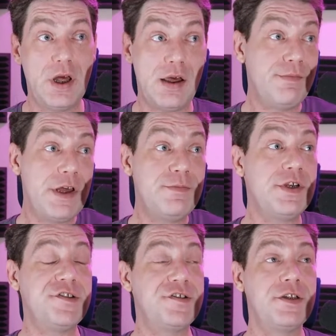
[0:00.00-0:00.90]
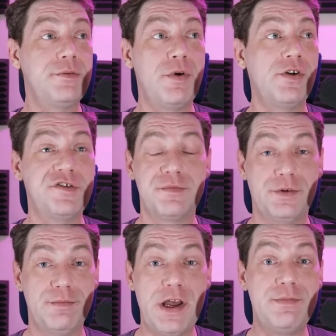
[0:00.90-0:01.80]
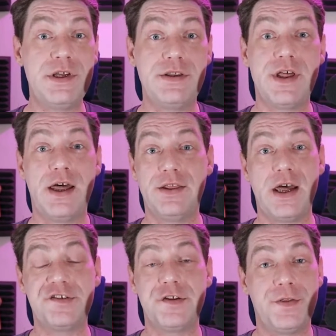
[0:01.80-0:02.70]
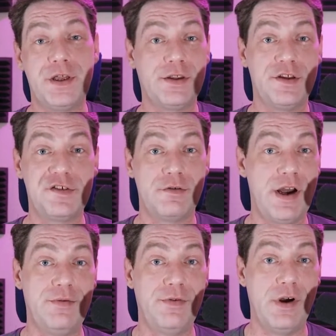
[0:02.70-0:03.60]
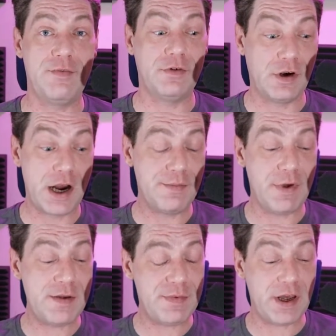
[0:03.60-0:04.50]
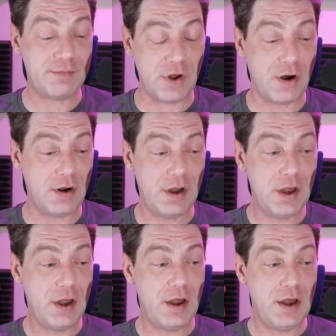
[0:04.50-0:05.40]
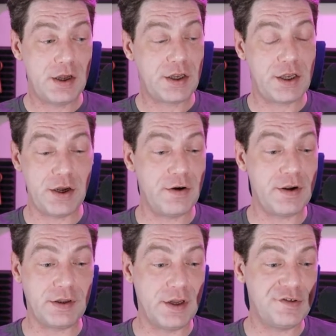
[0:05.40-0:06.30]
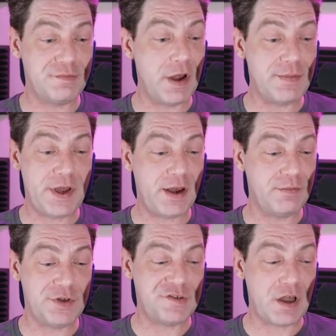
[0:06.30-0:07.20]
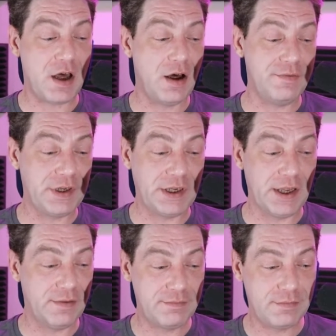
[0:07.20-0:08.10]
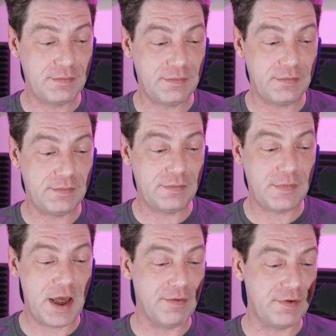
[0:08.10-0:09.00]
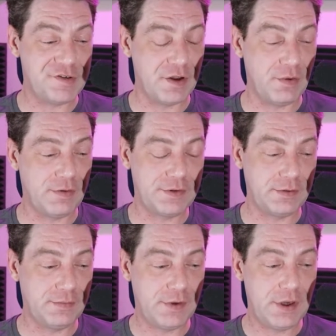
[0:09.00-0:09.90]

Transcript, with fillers: And maybe it's still possible. Maybe that's the thing that's around forever, right? Maybe I'm not curing this. Maybe I'm just halving it every so often.